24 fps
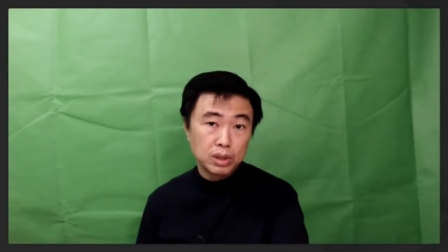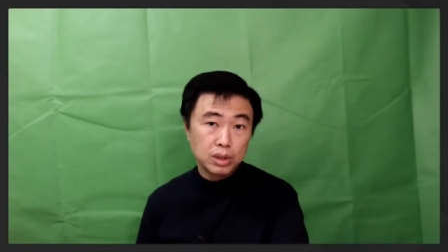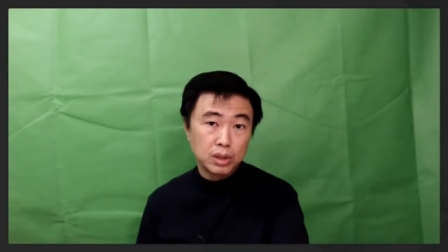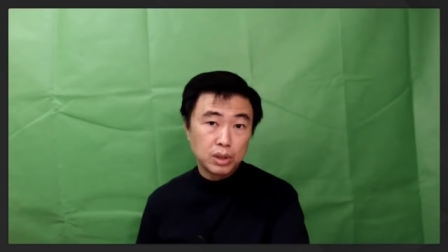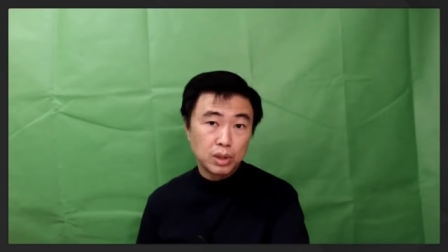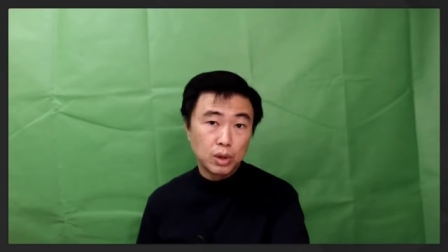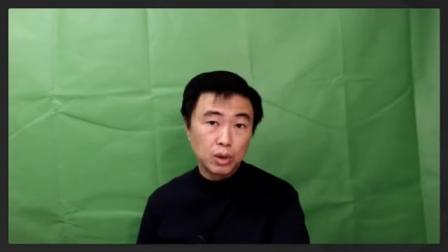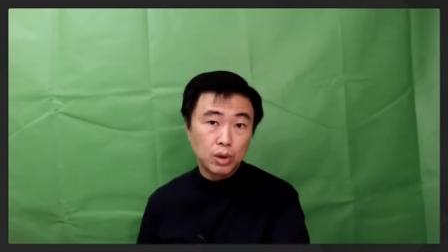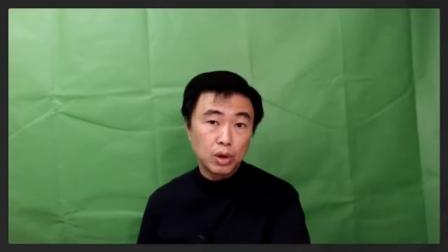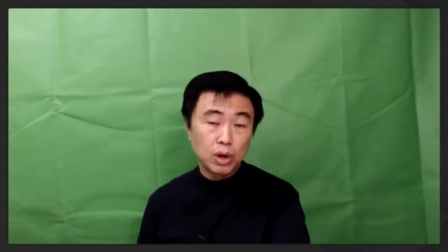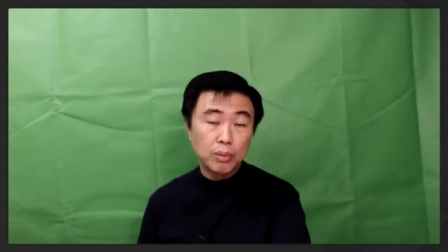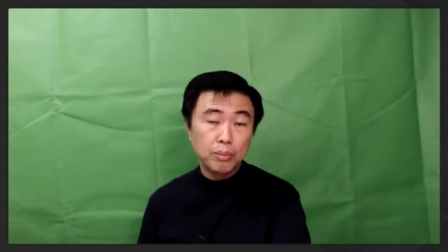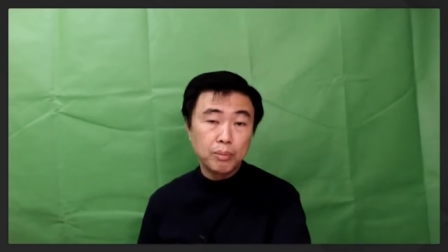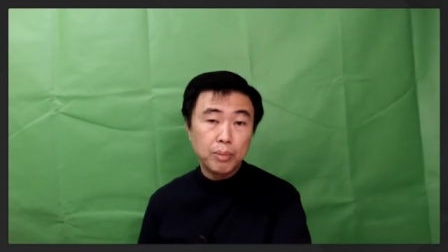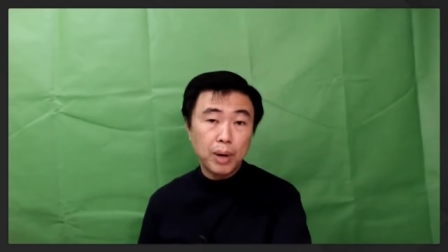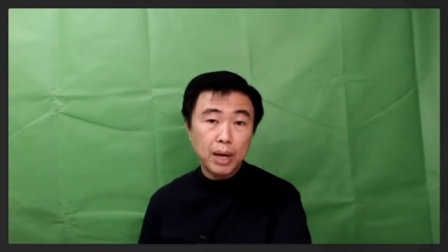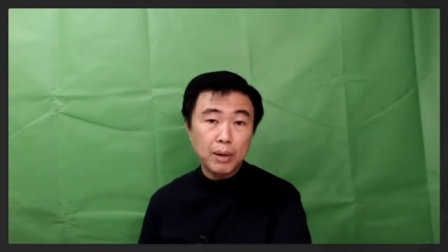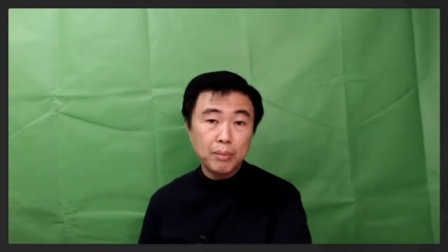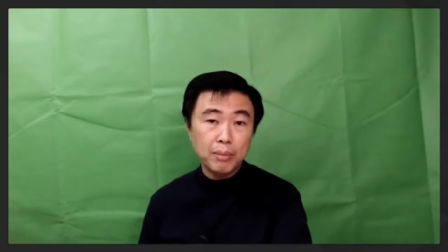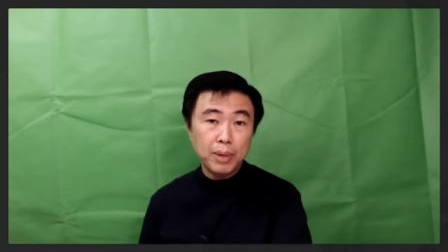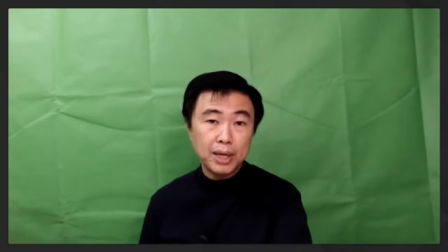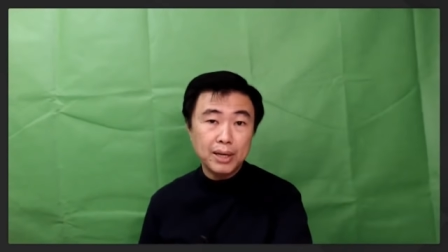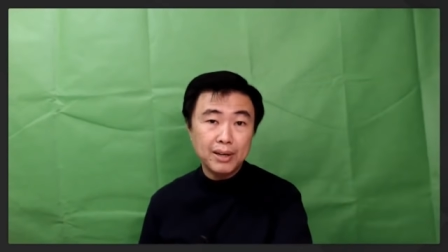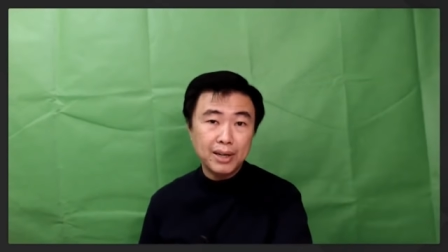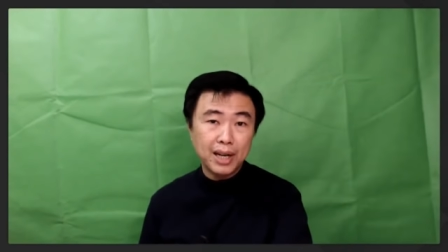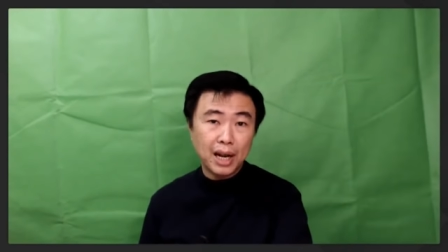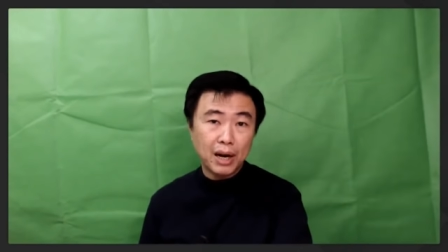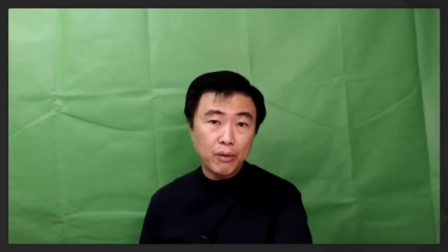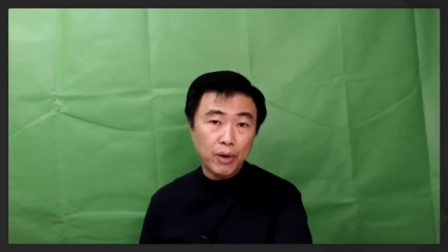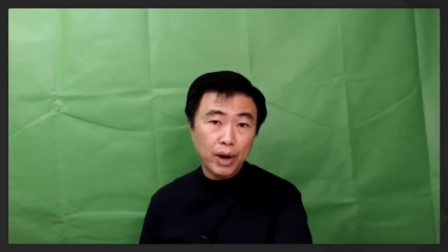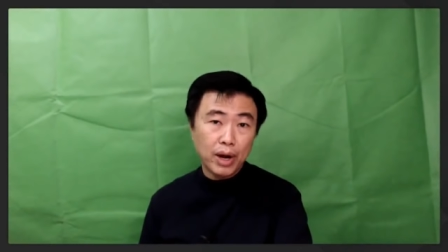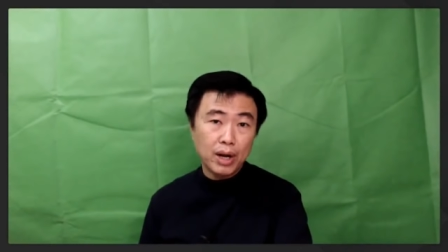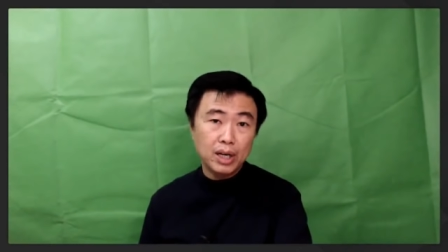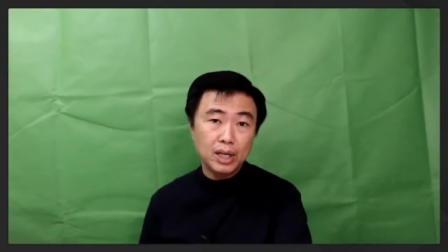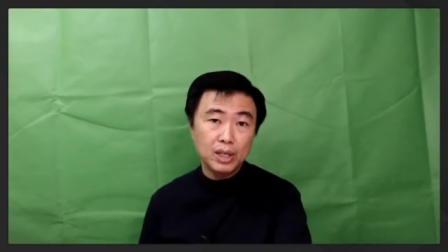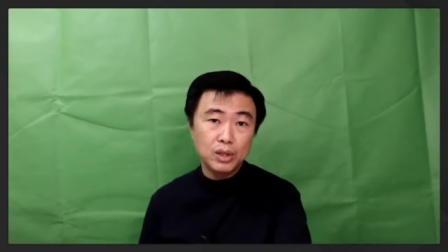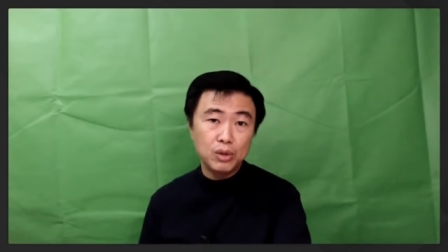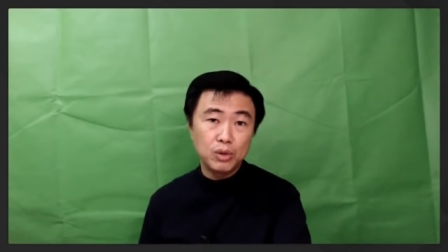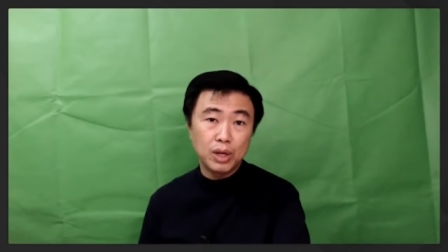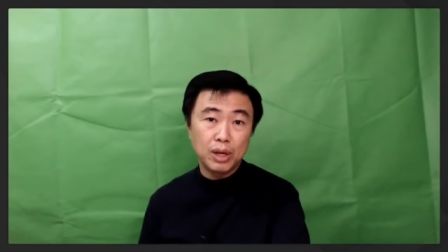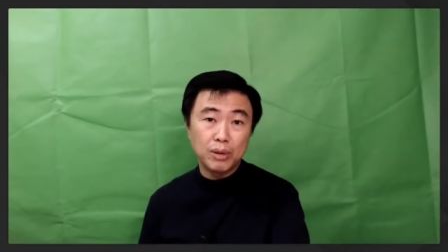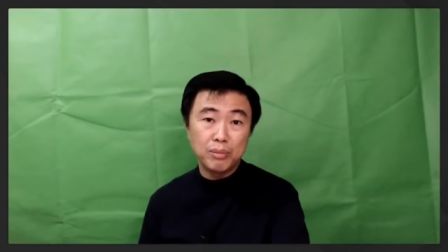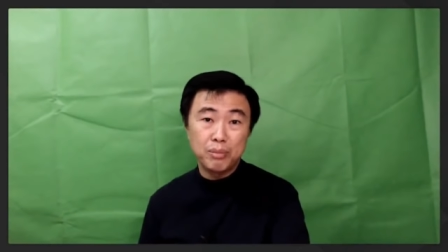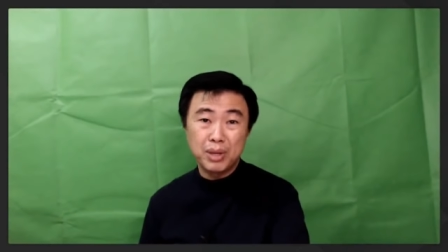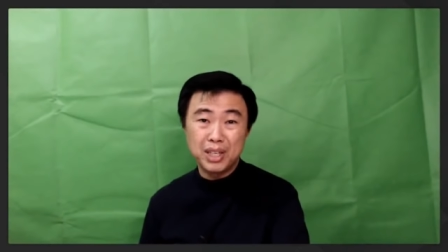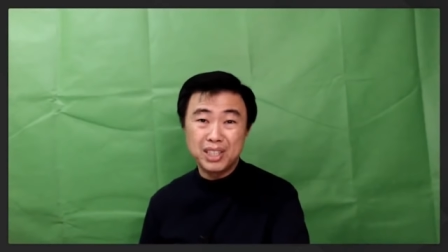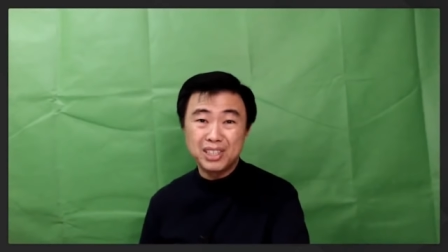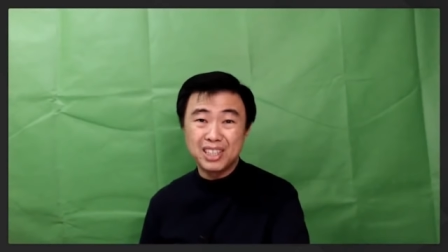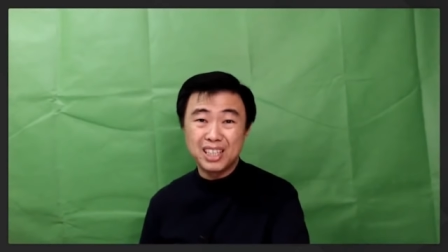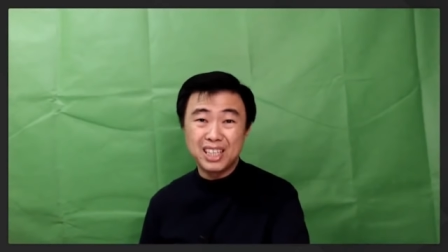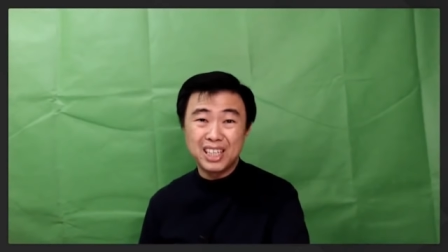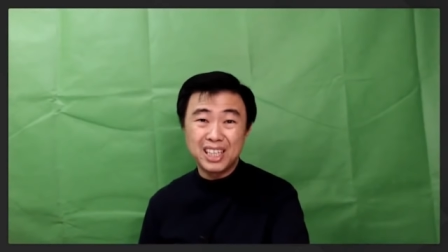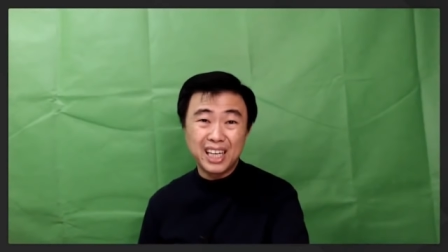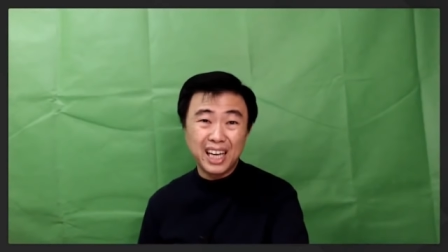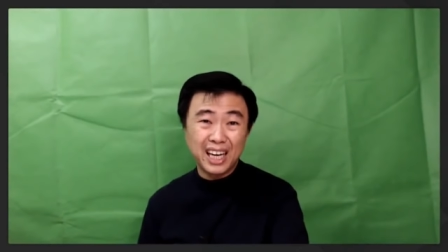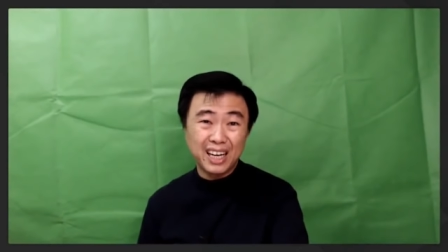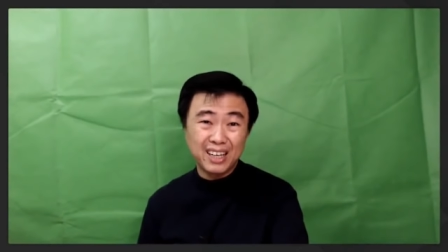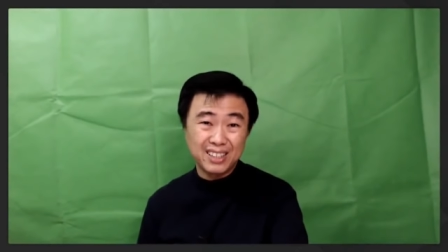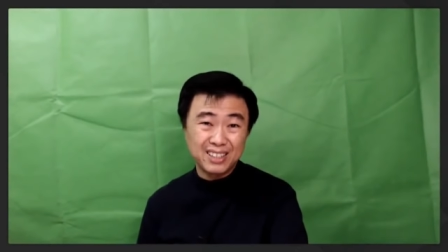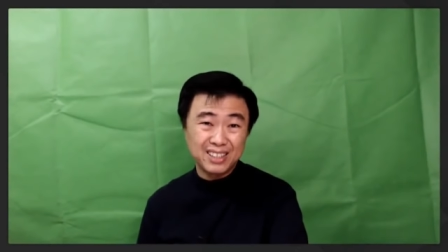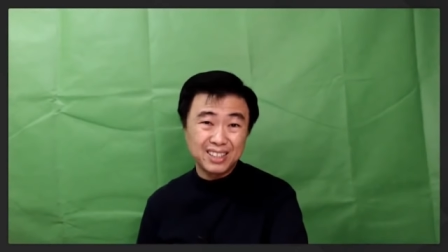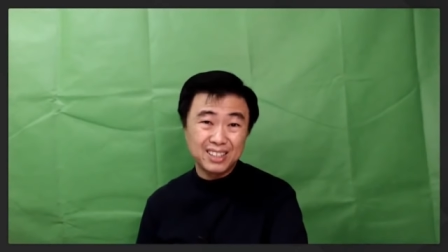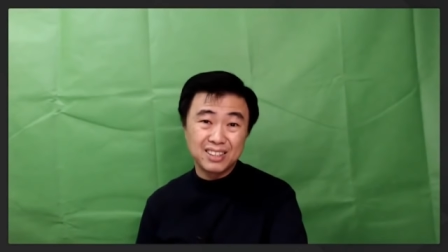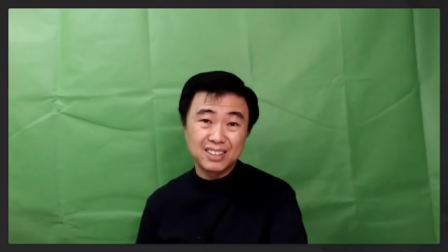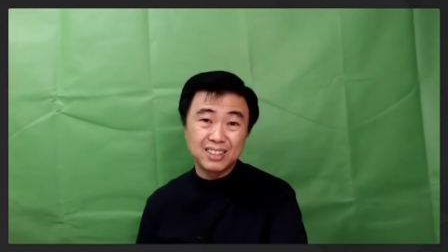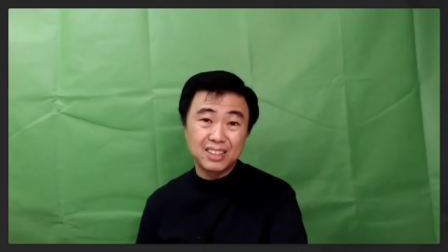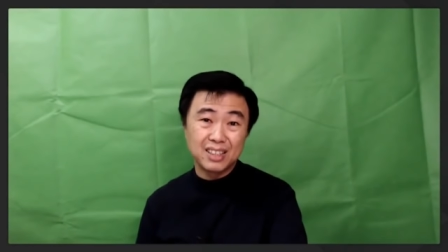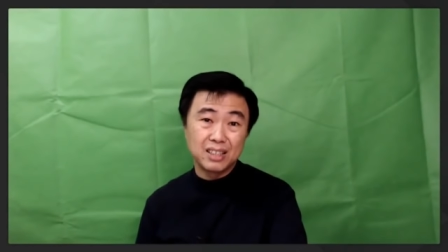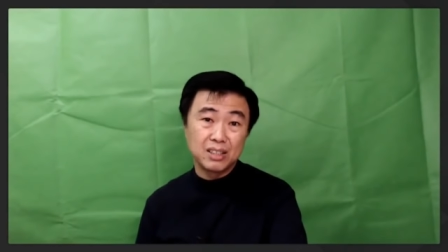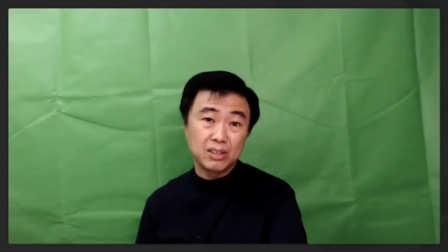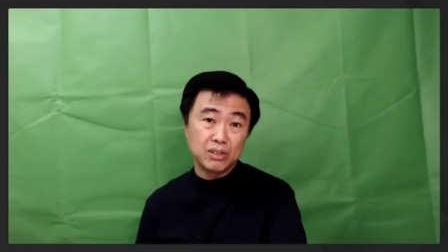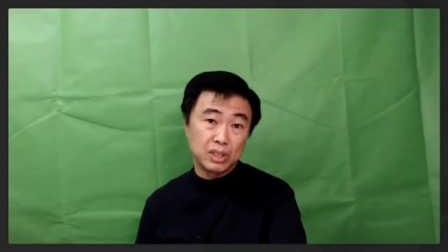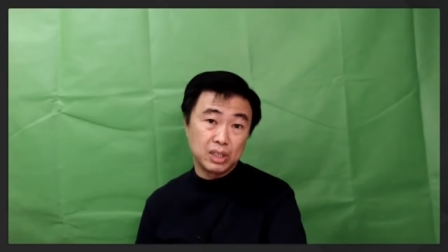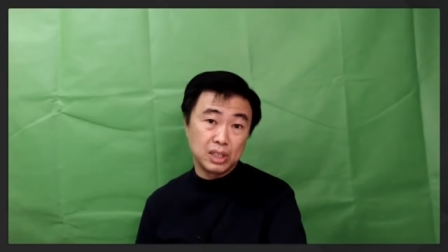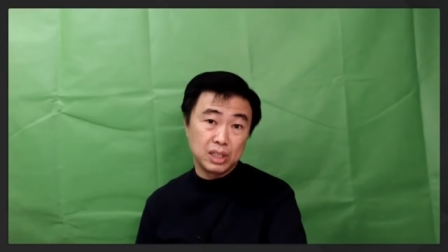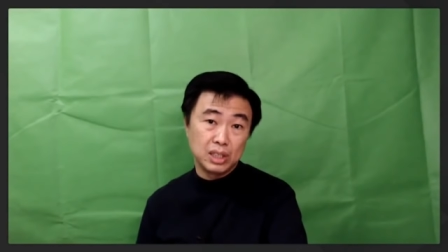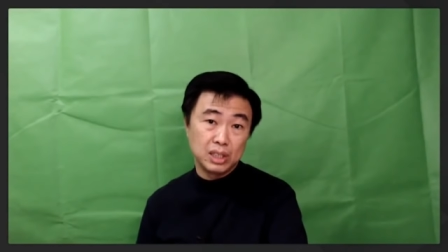You know, combined month directly, you can basically get assistant.